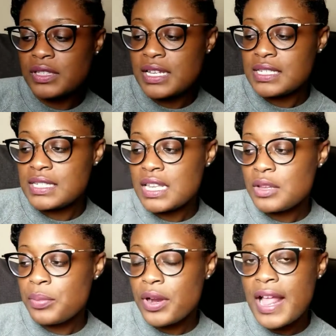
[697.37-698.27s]
Let's
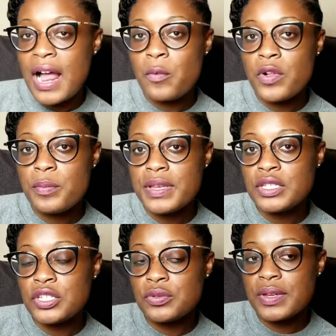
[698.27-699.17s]
Celebrate. I will be
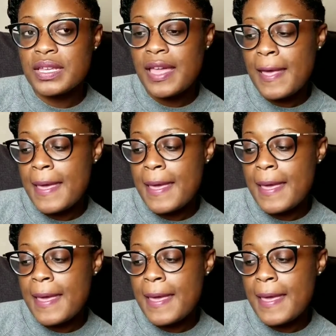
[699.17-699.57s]
doing